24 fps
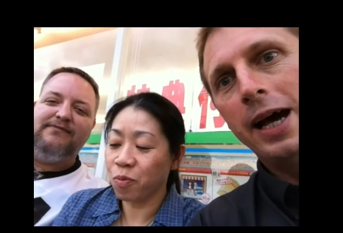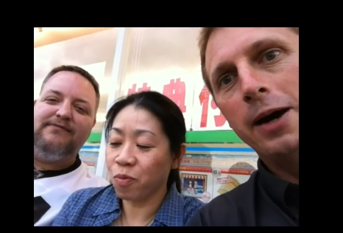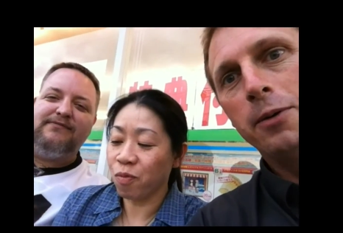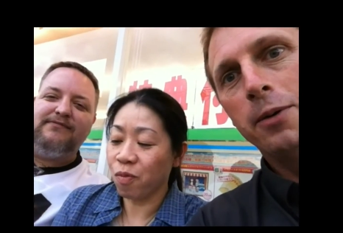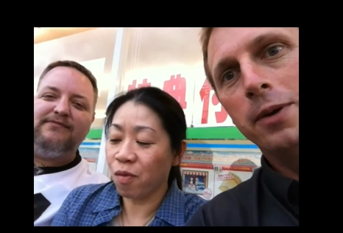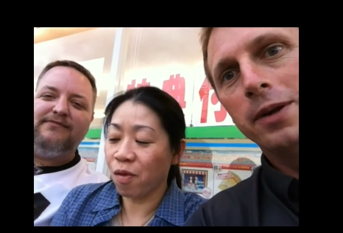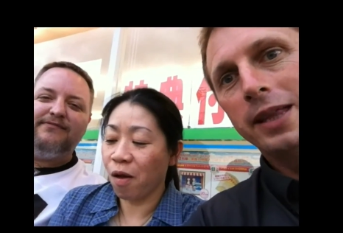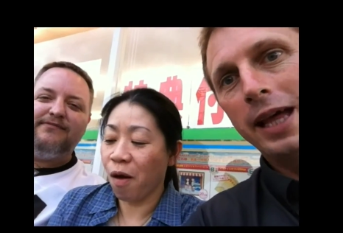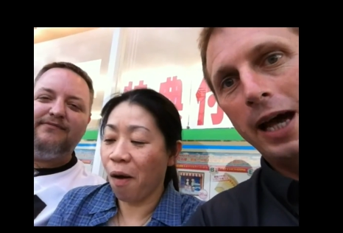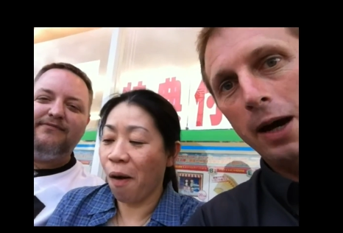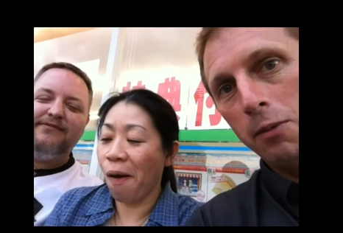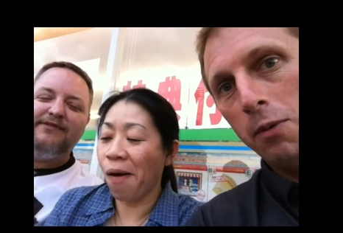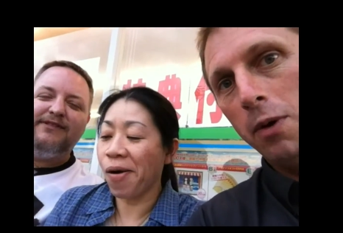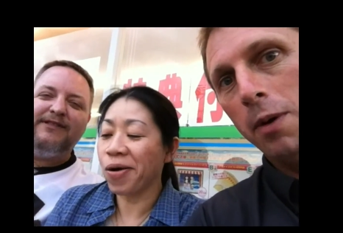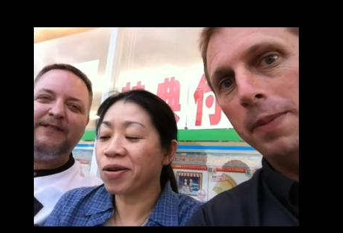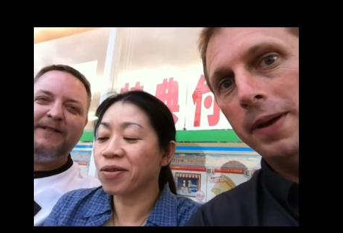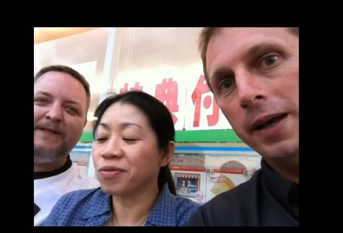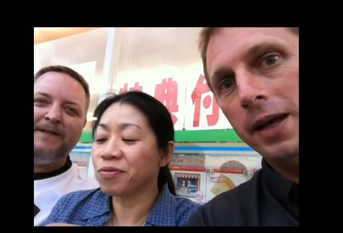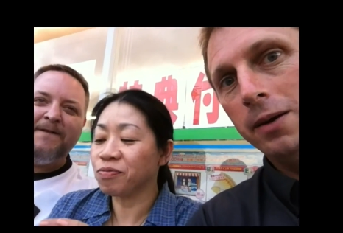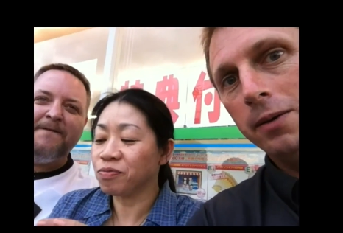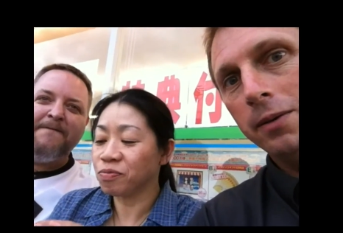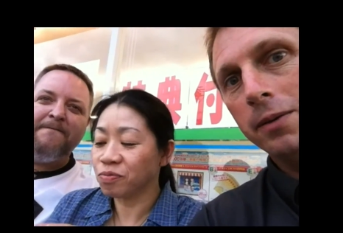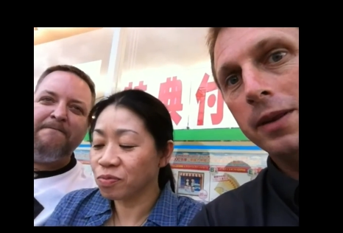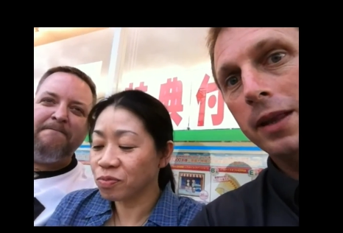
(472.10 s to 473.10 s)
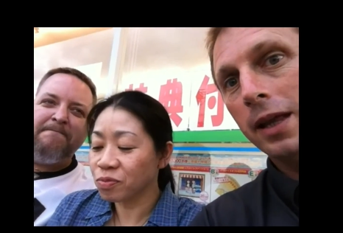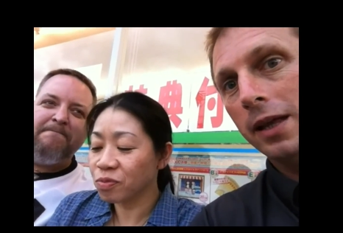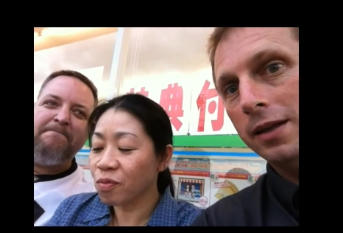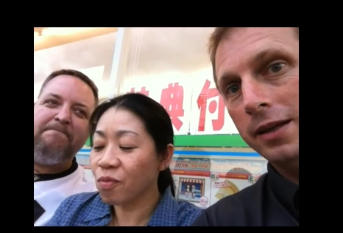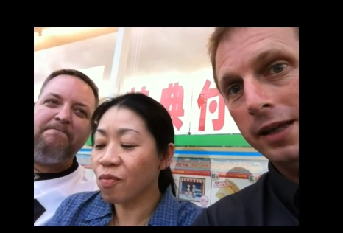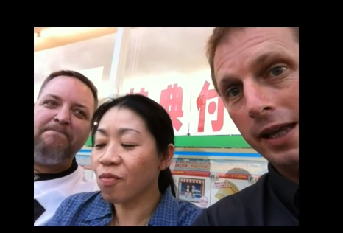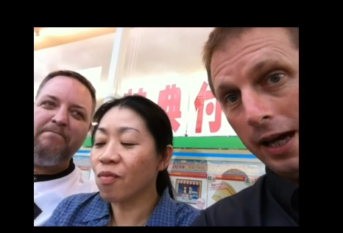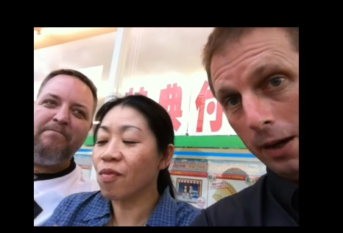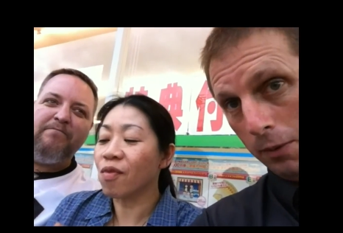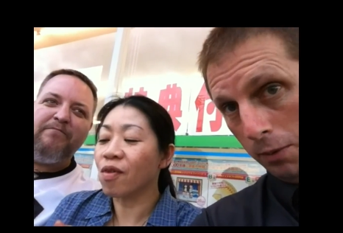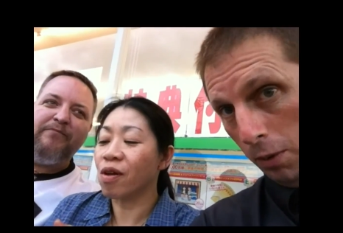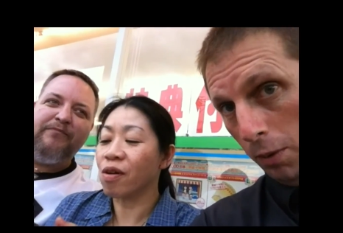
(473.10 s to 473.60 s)
Speaker 1: That will that will be
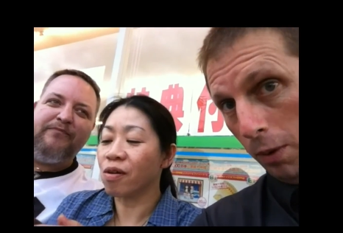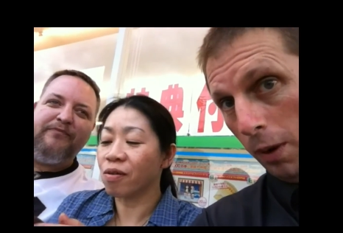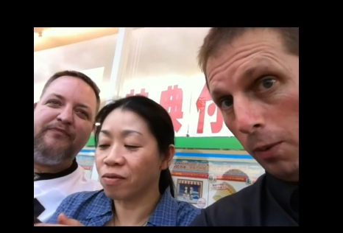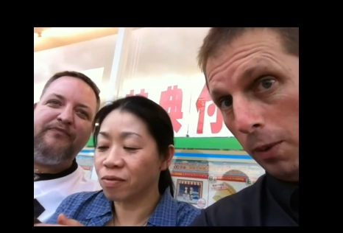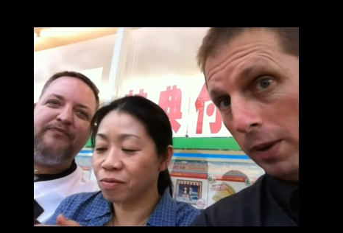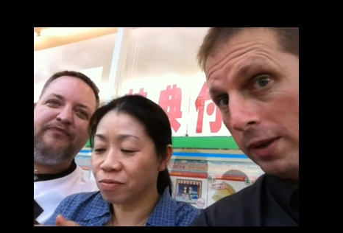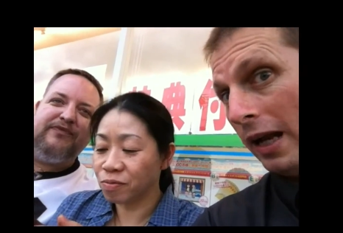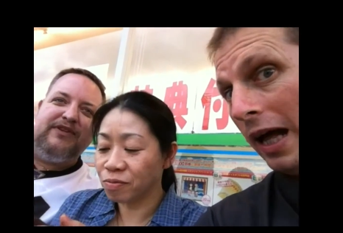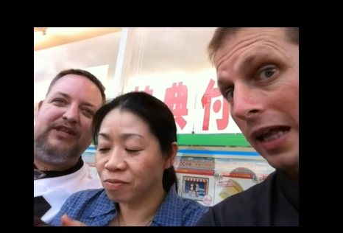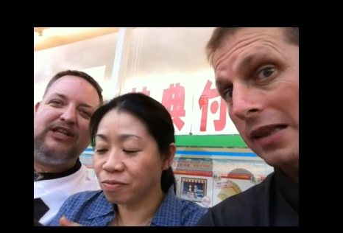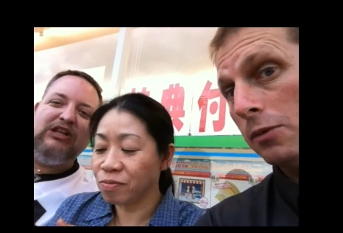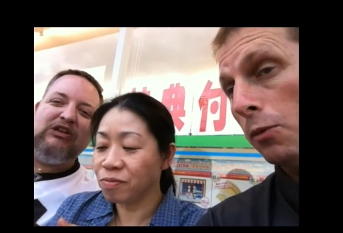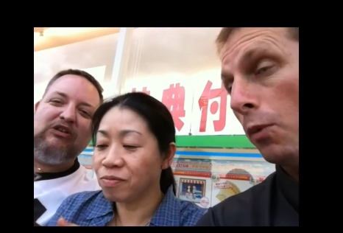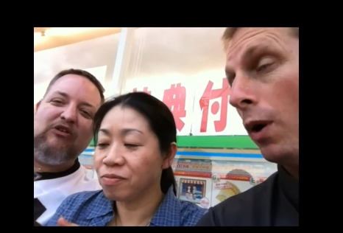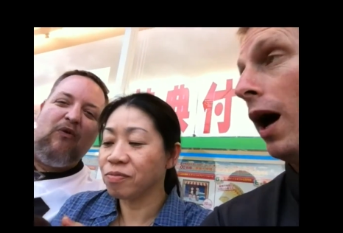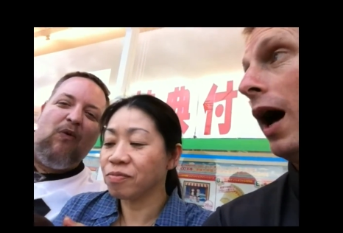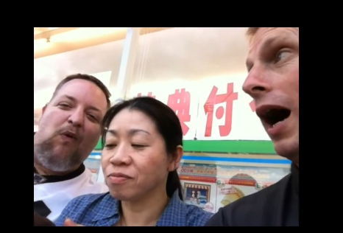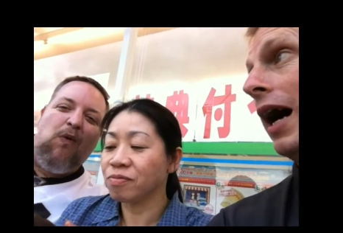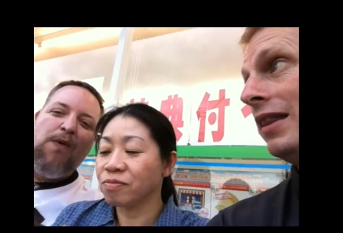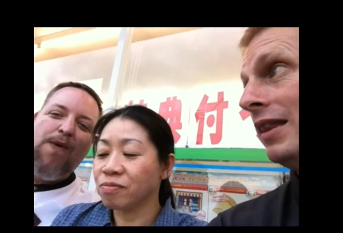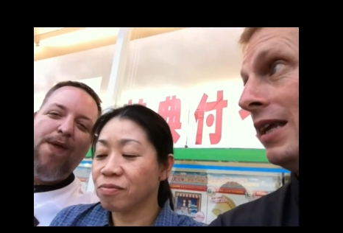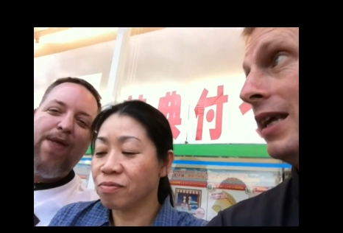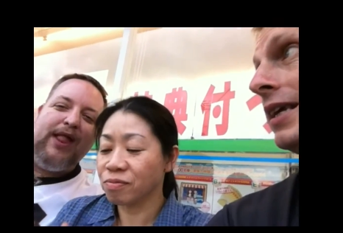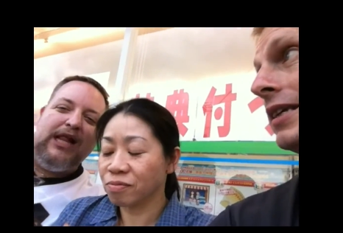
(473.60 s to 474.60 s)
the, yeah. Well, not well. I